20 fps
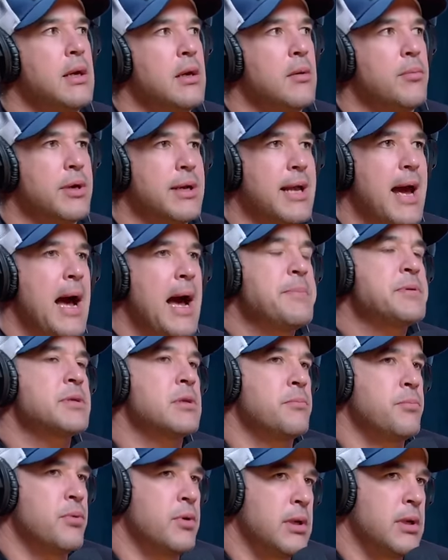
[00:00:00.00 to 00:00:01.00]
but
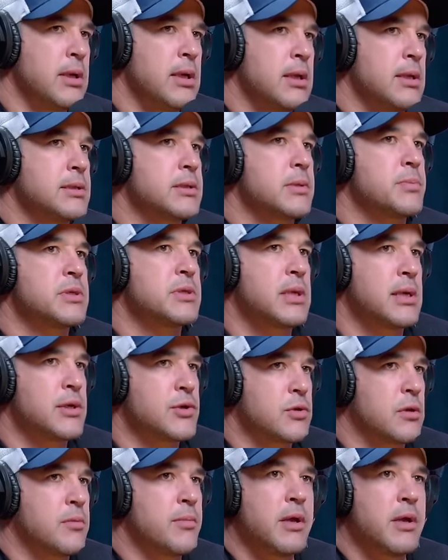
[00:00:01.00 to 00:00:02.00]
absent putting in a
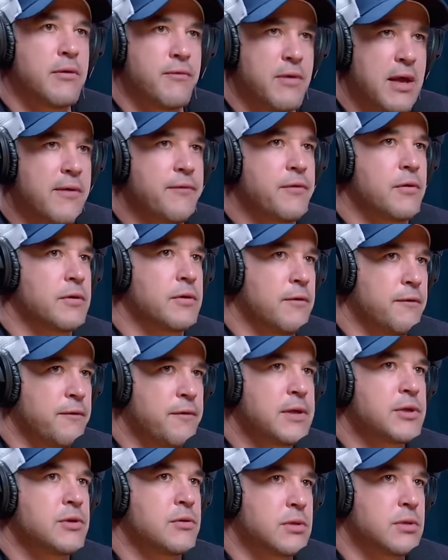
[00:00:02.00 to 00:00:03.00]
substantial amount of effort to
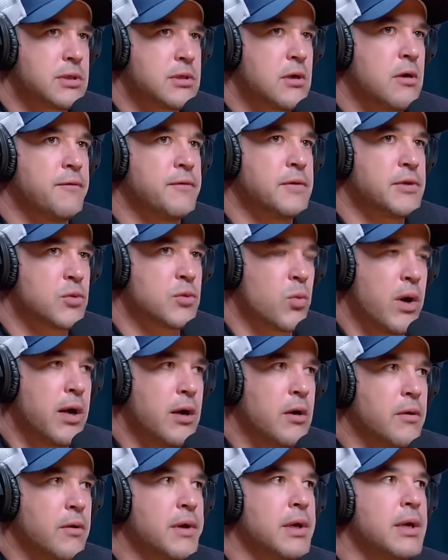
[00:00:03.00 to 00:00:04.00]
fix yourself as
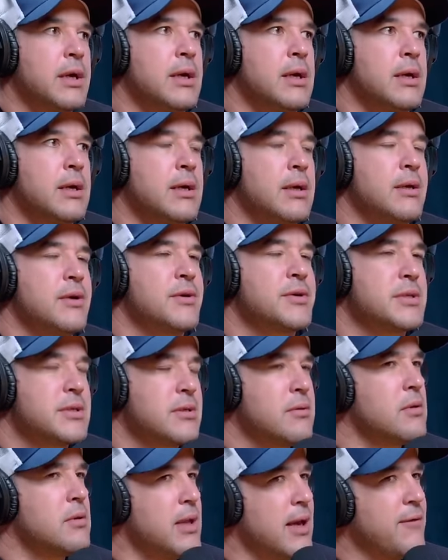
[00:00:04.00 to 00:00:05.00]
well, you're
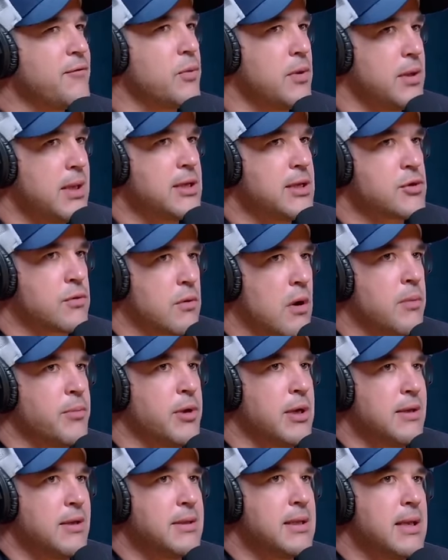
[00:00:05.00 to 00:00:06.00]
still left with that
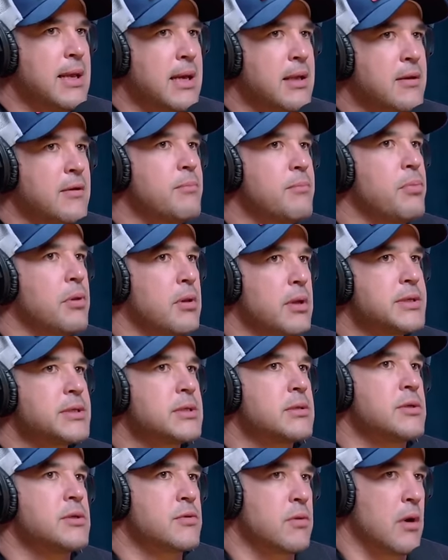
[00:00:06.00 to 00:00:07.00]
trauma at the end, plus
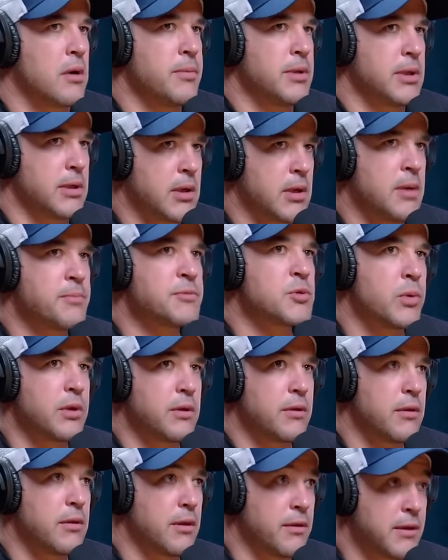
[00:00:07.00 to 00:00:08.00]
the trauma that comes
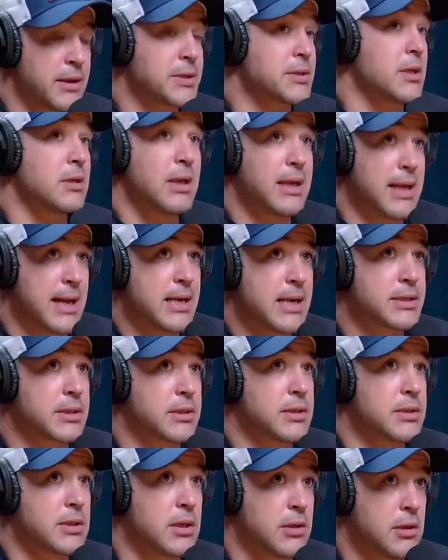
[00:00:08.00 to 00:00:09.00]
with the things that they ask
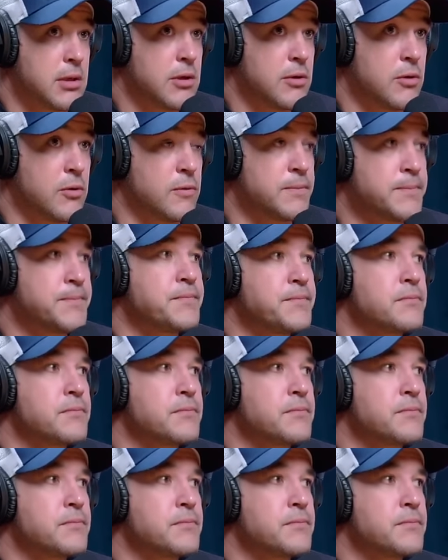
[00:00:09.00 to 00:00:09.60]
us to do.